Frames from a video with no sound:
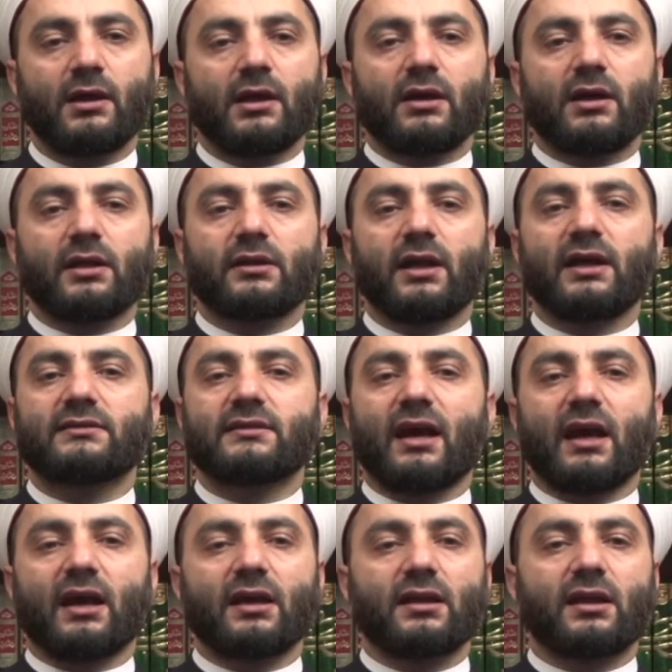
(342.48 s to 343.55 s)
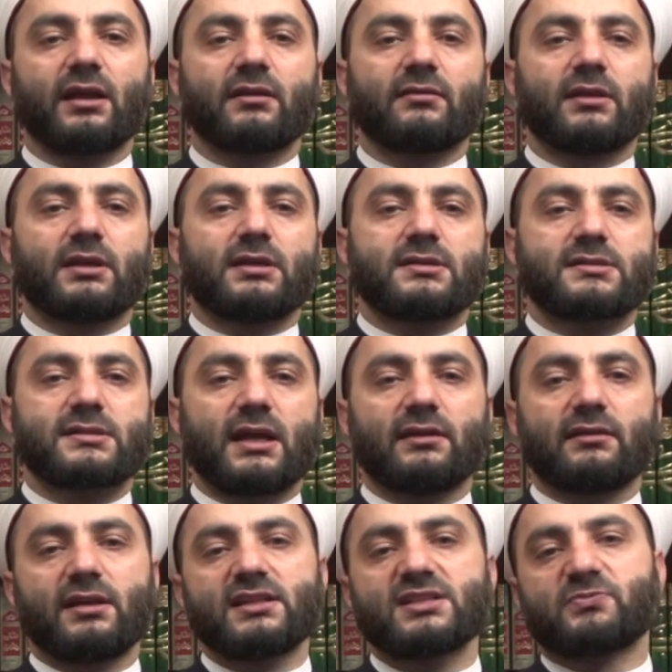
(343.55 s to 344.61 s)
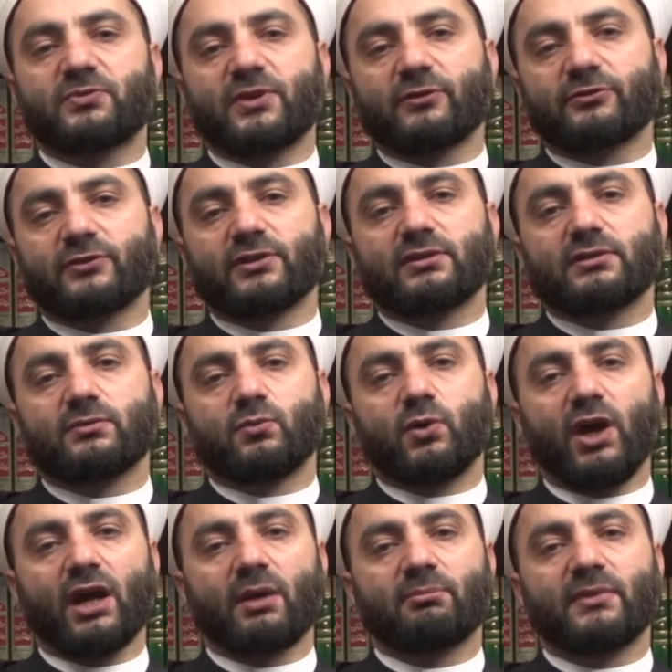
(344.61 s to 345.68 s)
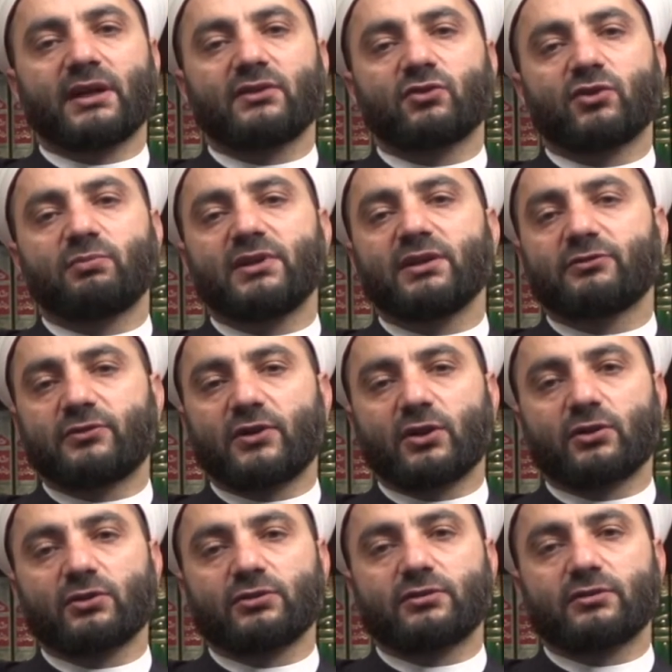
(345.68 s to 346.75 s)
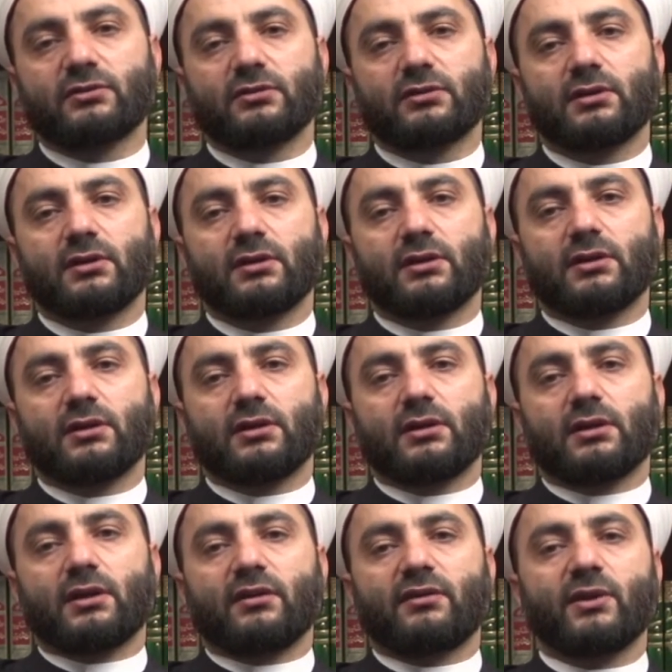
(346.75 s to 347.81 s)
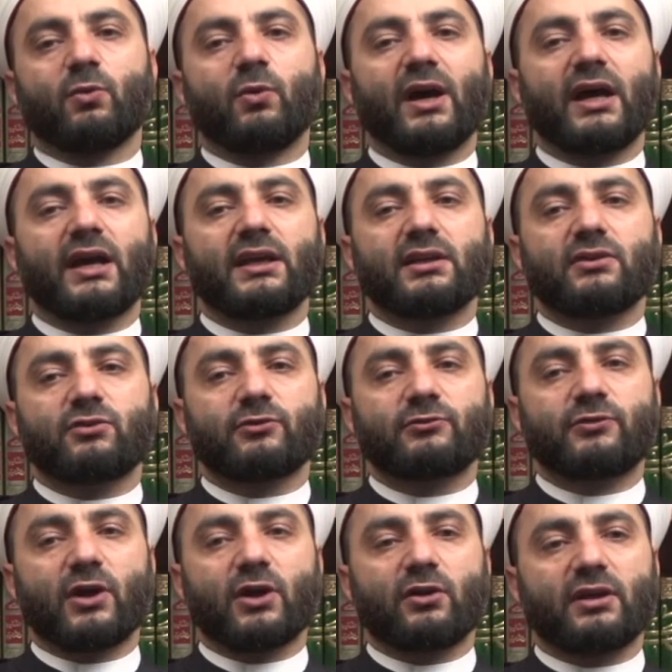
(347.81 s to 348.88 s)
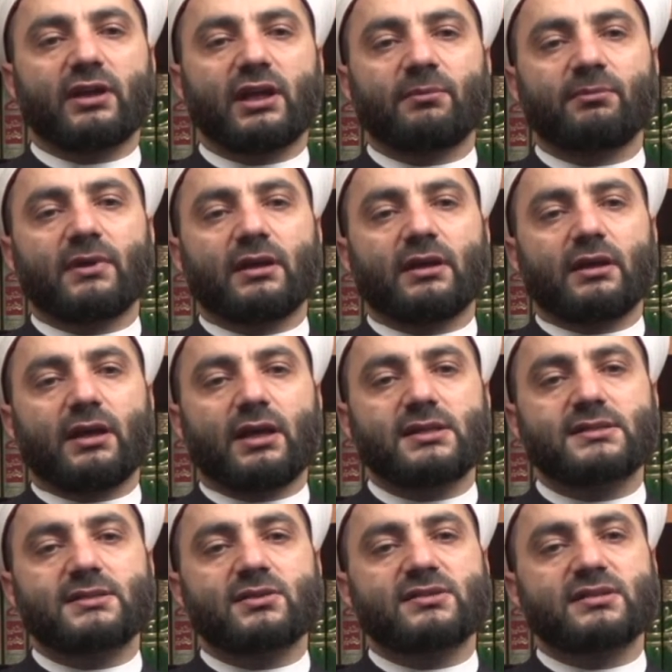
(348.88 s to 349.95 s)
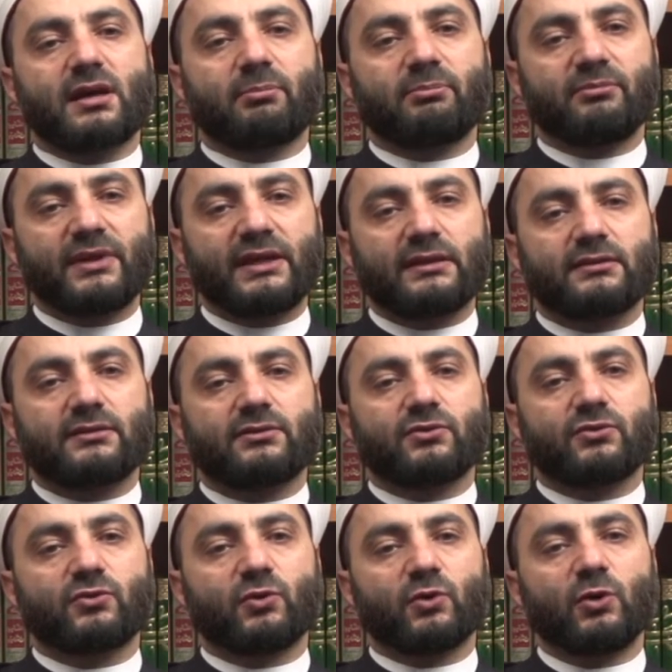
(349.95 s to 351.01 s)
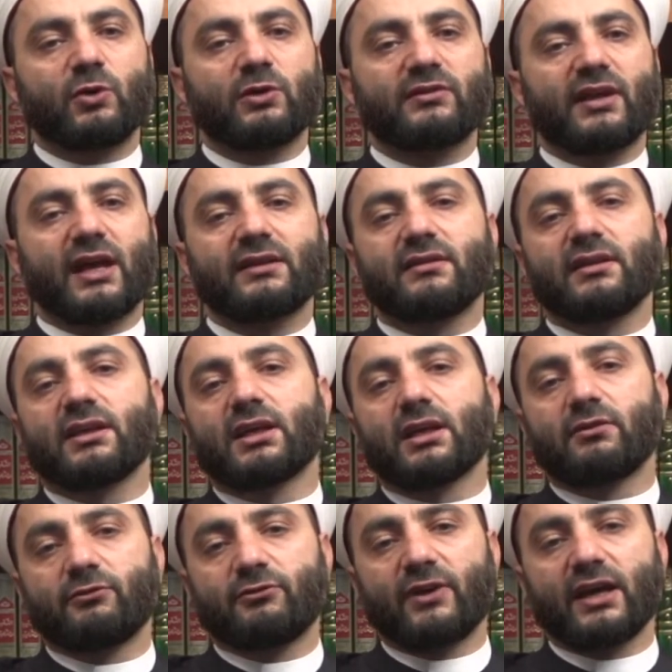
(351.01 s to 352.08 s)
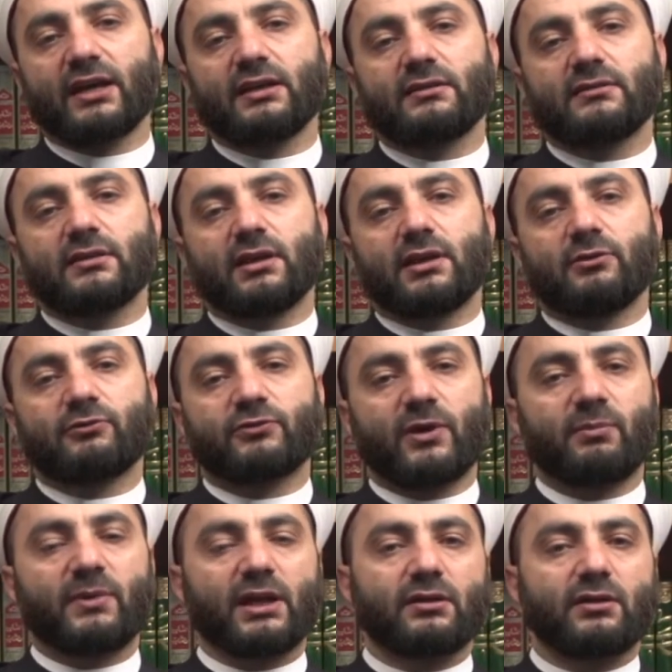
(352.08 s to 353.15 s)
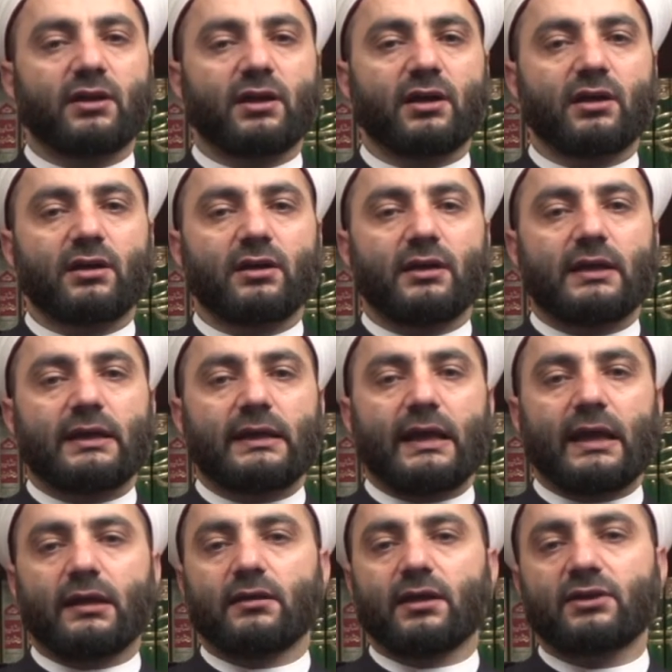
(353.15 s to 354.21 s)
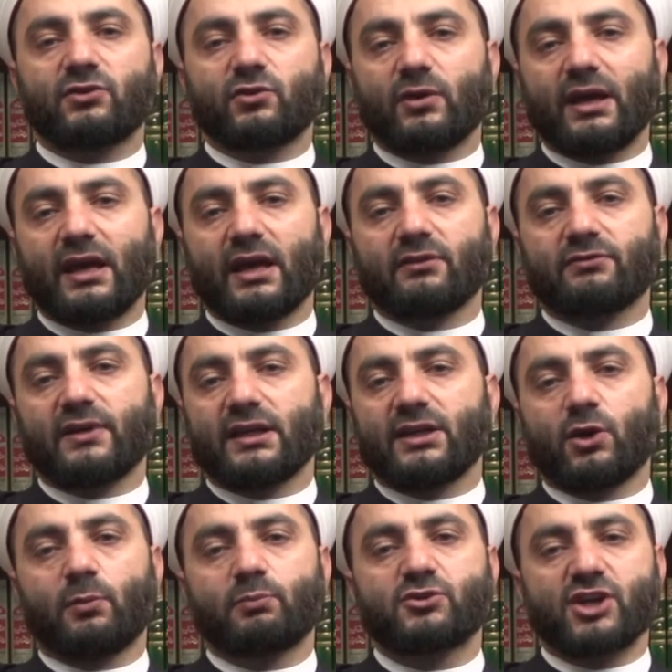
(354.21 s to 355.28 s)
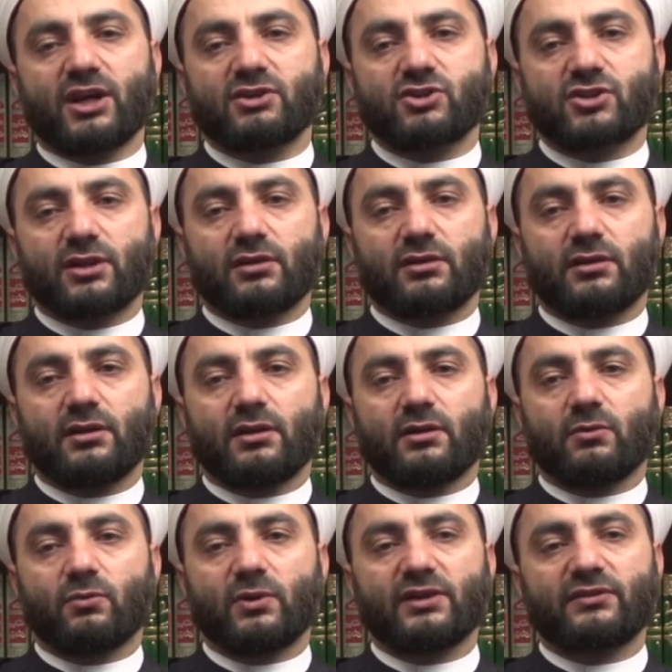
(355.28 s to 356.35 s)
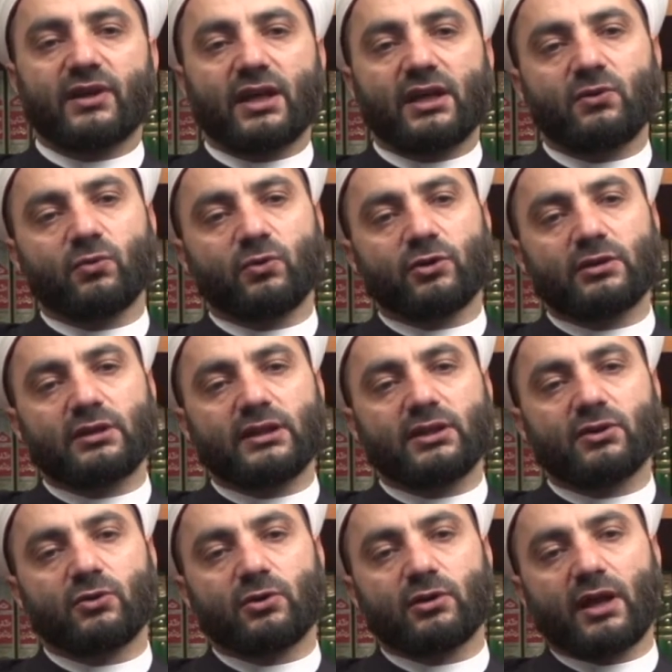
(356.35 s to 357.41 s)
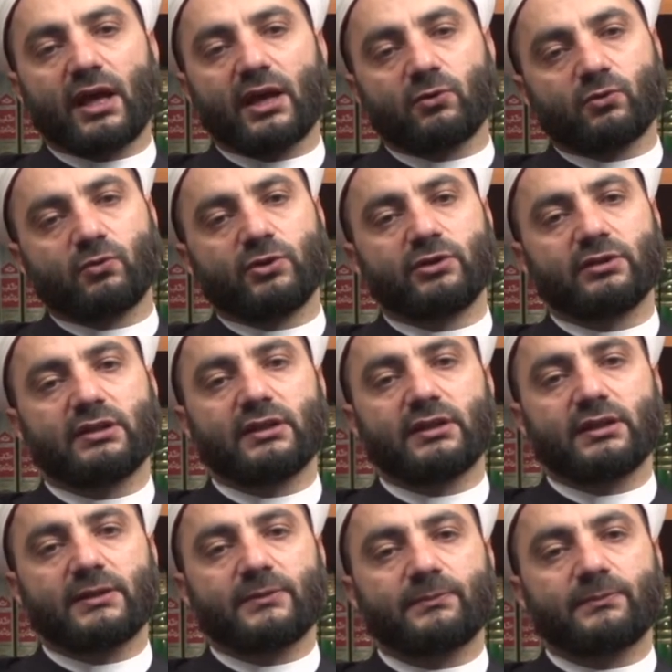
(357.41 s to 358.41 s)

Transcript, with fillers: Allah Ta'ala sent his Prophet Muhammad to be followed. The way to follow him is to submit to all that he conveyed from Allah and not to have any objection, whether inwardly or outwardly.